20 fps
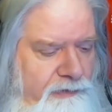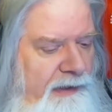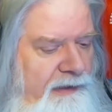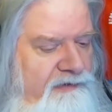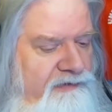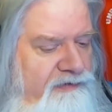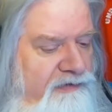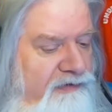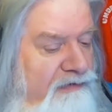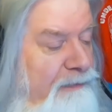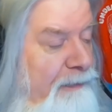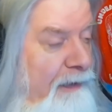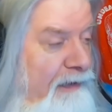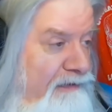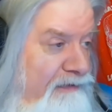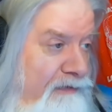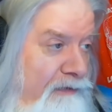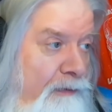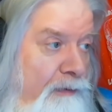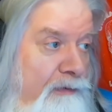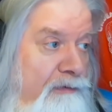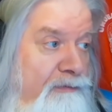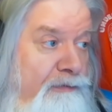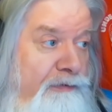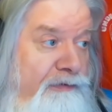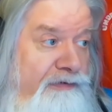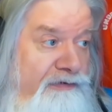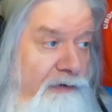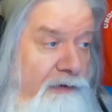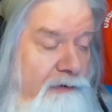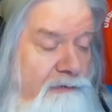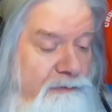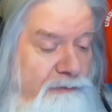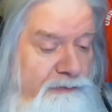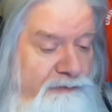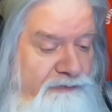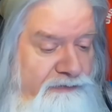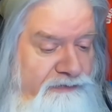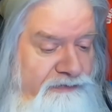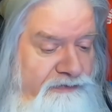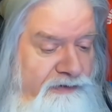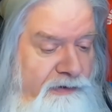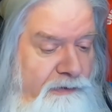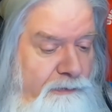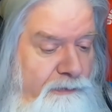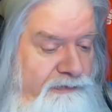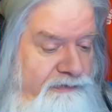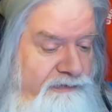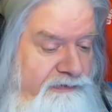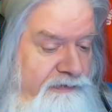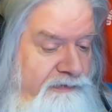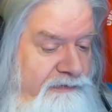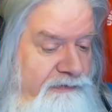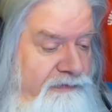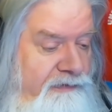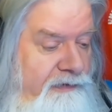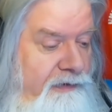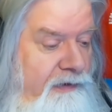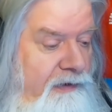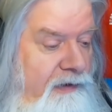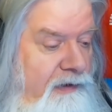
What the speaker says: And she's best known for Sardra's sequences,